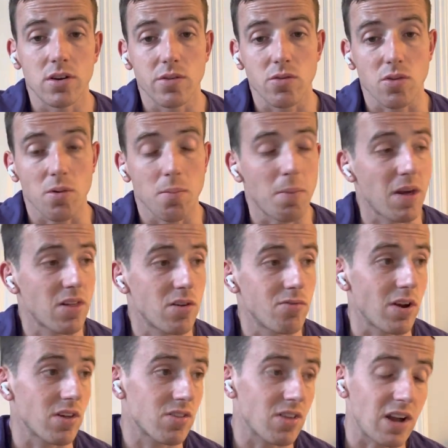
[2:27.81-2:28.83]
It was a messy
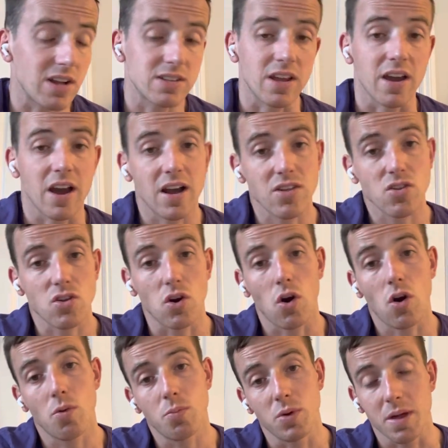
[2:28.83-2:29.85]
race that day at
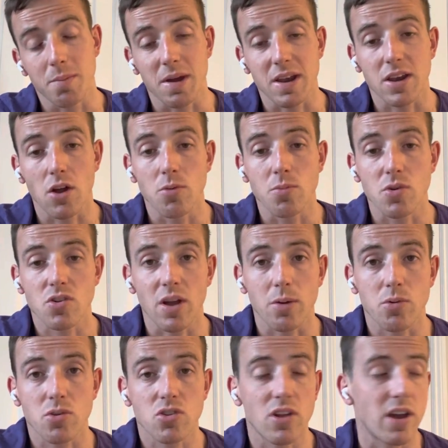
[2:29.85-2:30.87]
Ascot, but they made no mistake
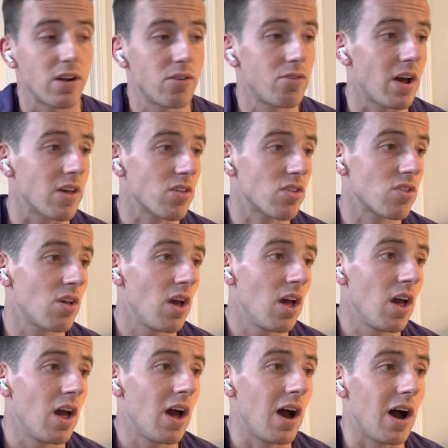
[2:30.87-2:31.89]
with State of Rest.
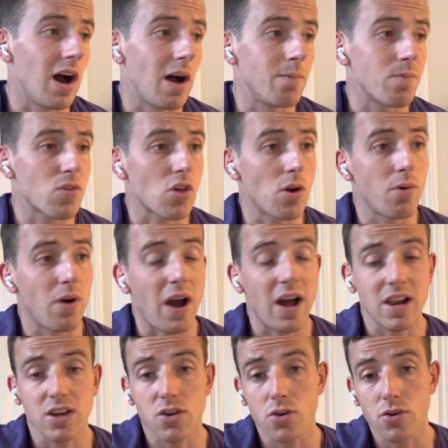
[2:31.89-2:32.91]
So
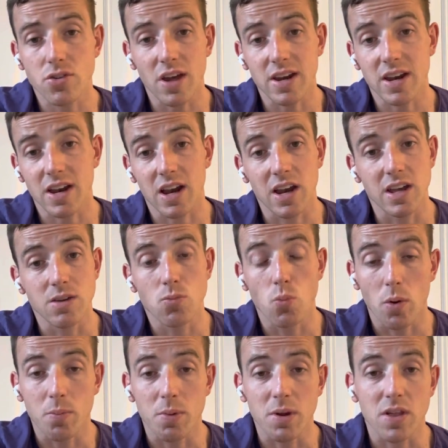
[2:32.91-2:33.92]
Alan Kerr technically
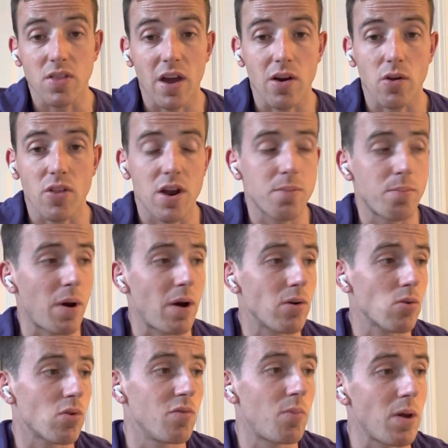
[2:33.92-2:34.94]
will be there or
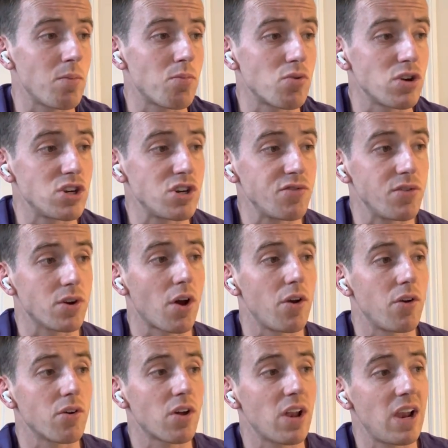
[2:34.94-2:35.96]
thereabouts with Bay Bridge if you're going
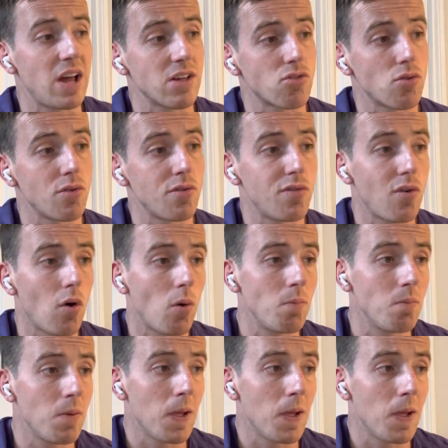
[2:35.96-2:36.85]
on collateral form.